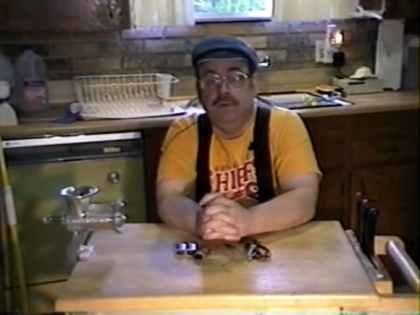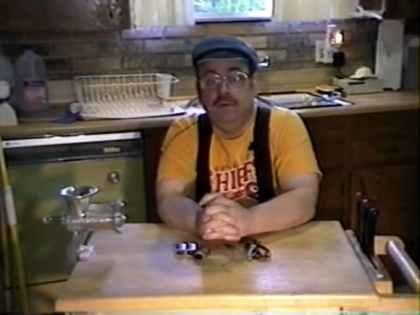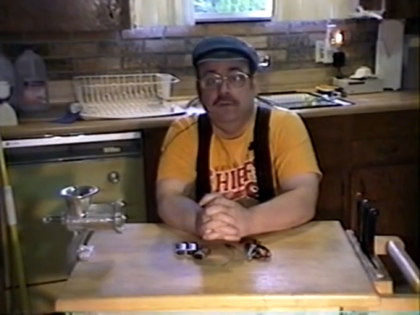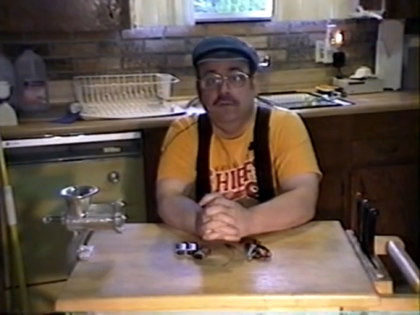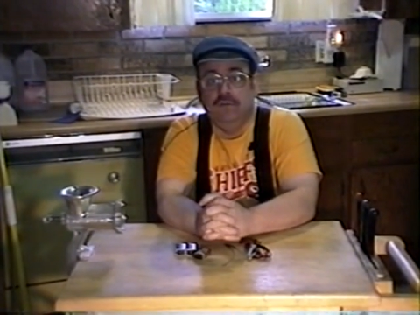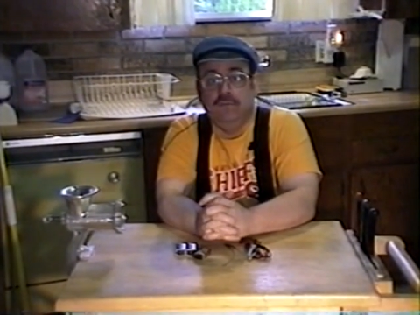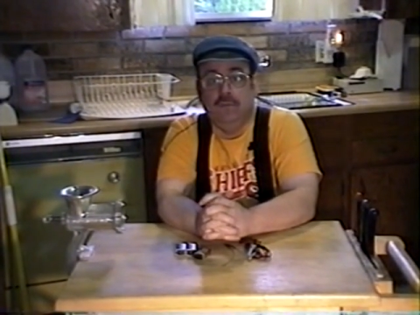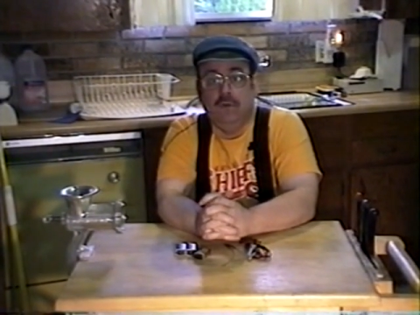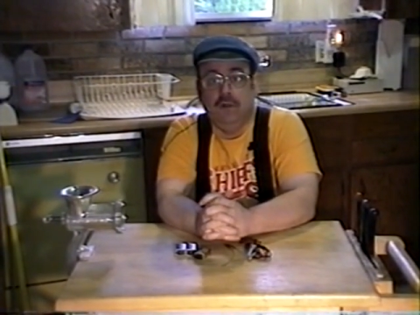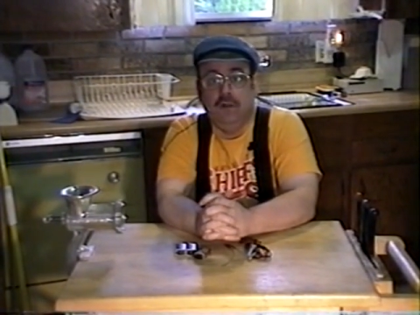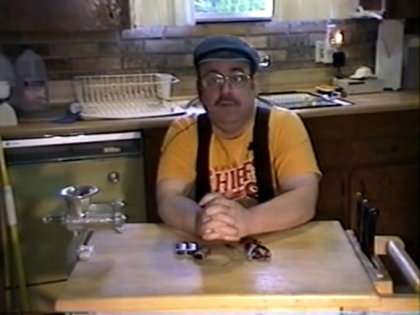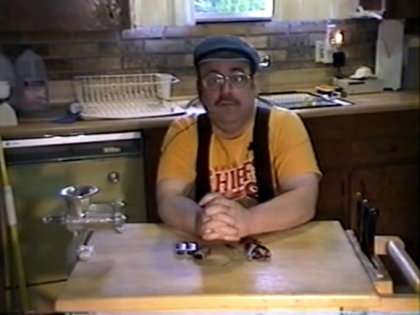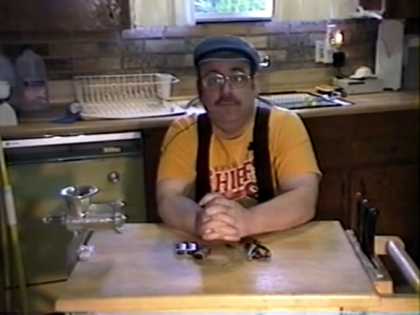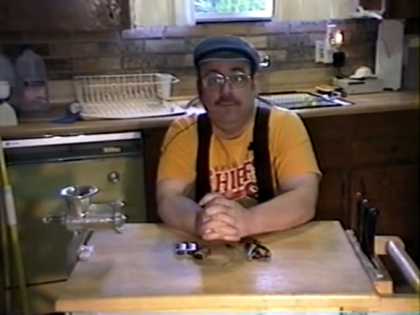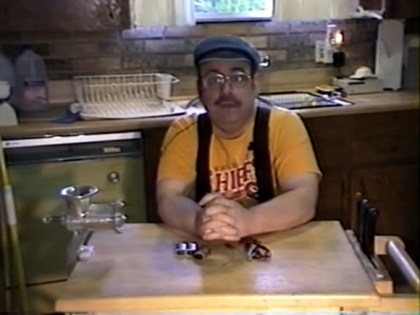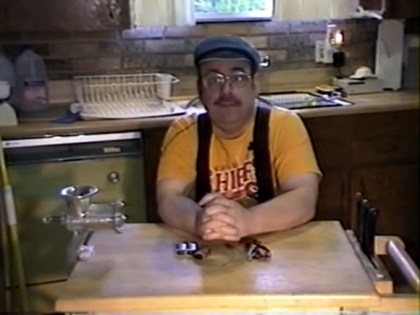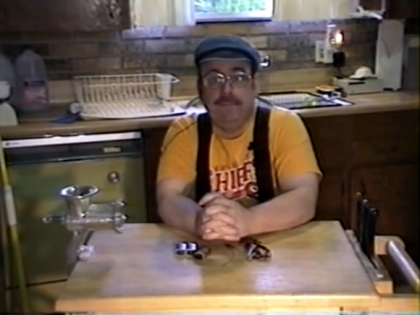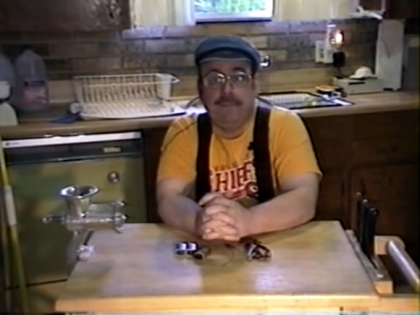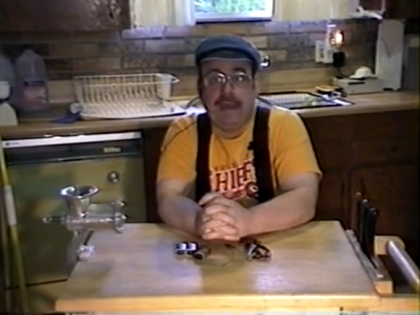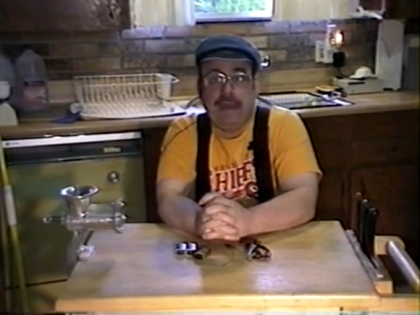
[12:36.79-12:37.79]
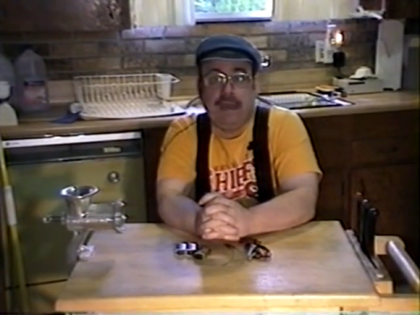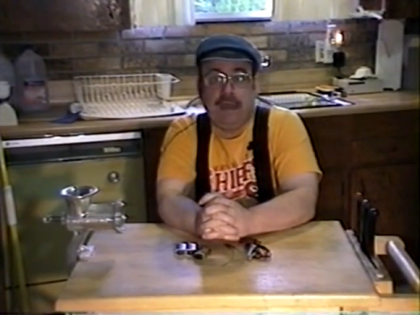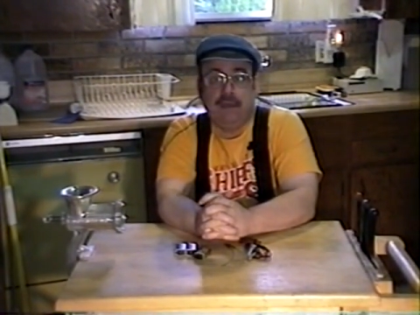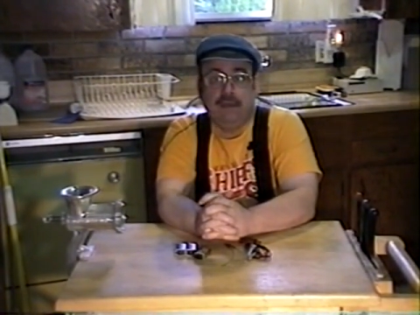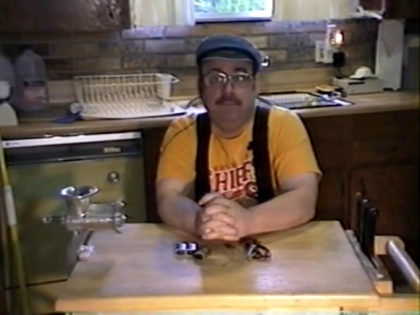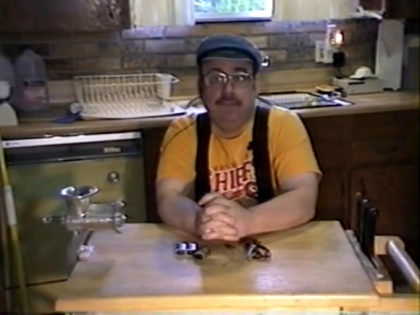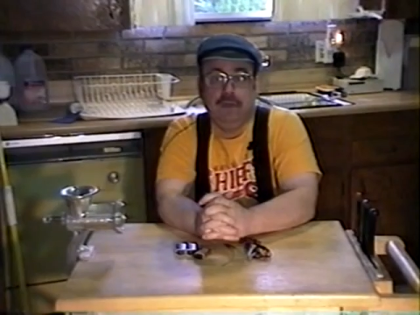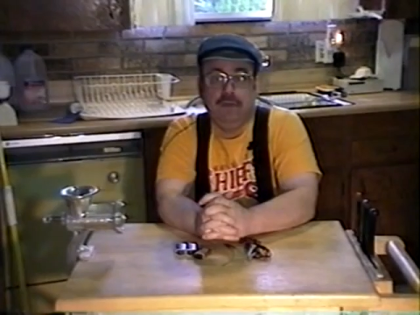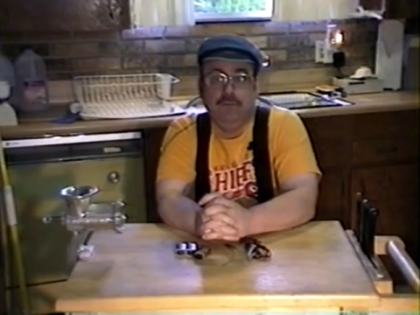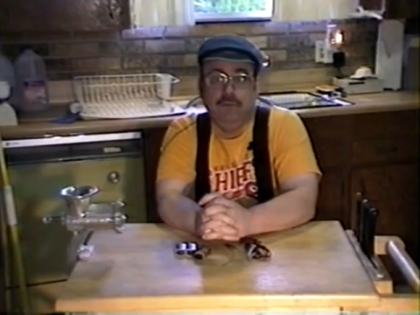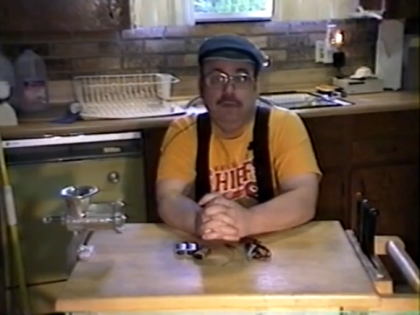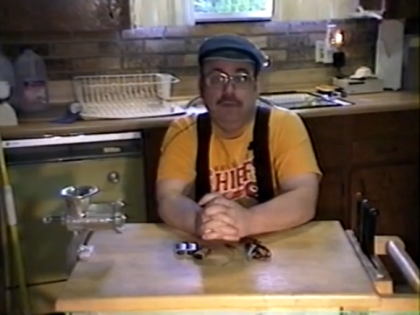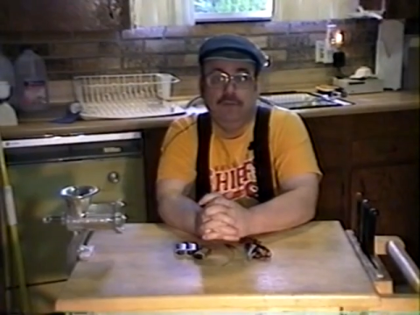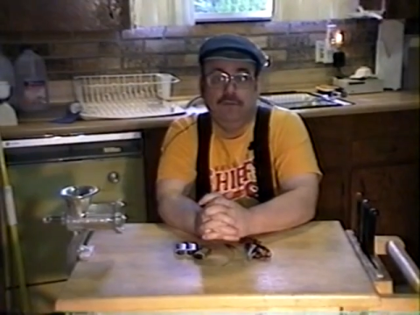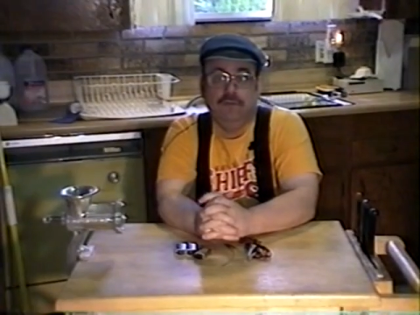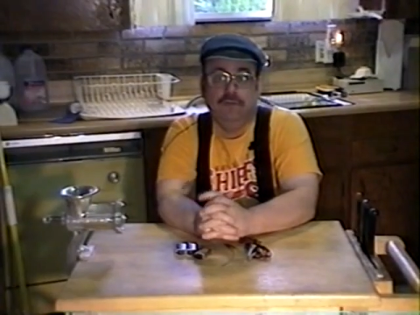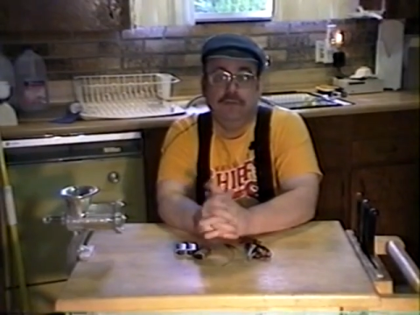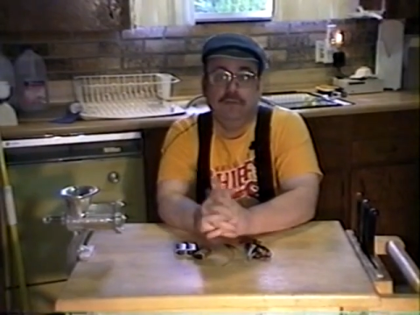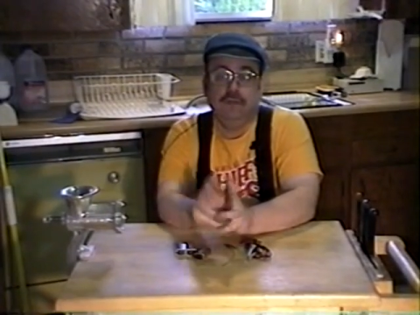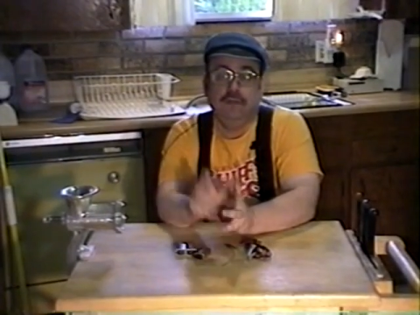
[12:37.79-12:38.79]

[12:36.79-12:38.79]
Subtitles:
in the small of my back, my wrists,